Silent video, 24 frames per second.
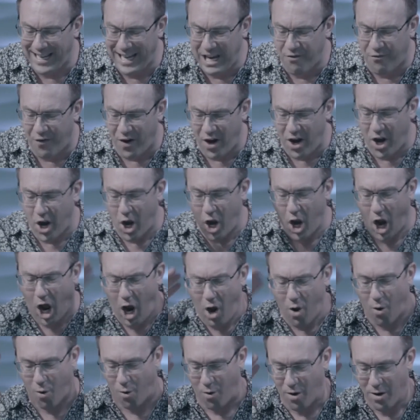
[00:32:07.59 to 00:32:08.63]
even
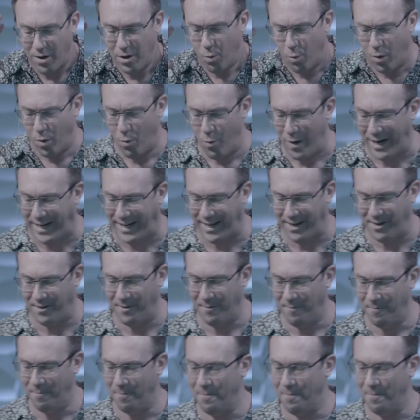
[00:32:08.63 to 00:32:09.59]
know were wicked.